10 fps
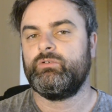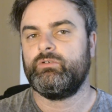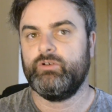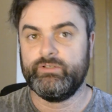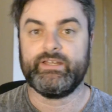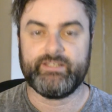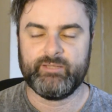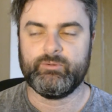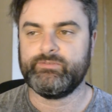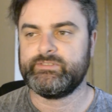on that
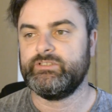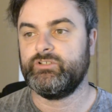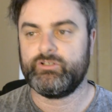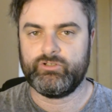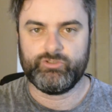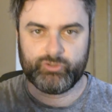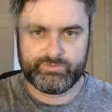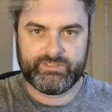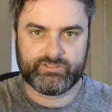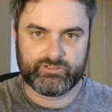game, obviously not on the group
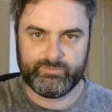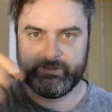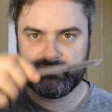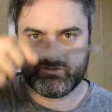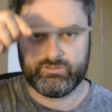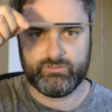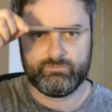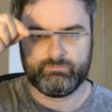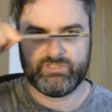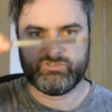stages, because
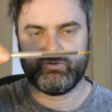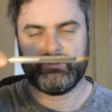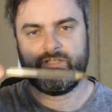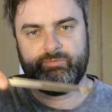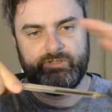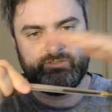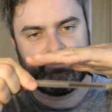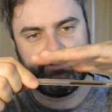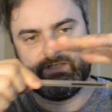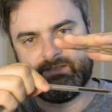Minnesota came here and
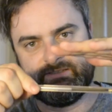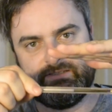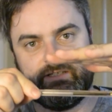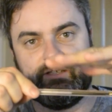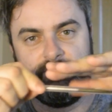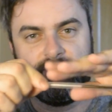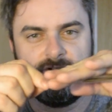Sporting Kansas City came here.